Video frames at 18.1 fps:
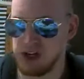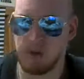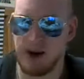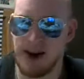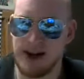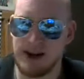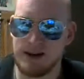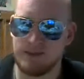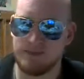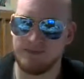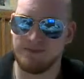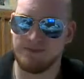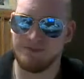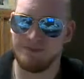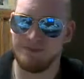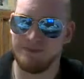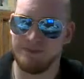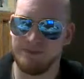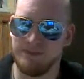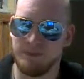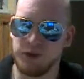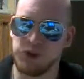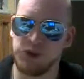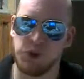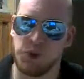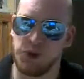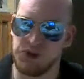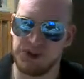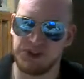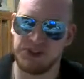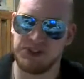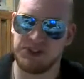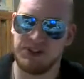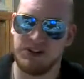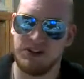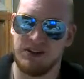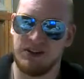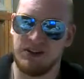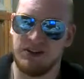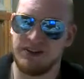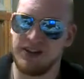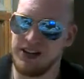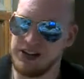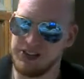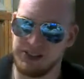random source that